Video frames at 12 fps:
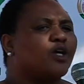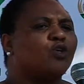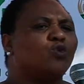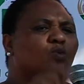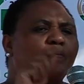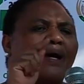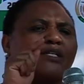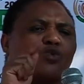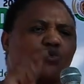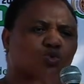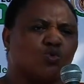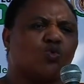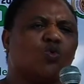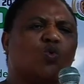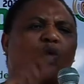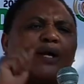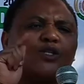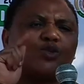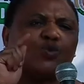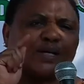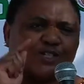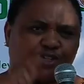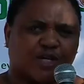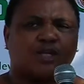you must do what you were
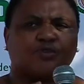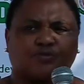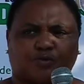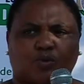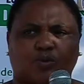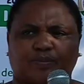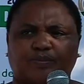trained for.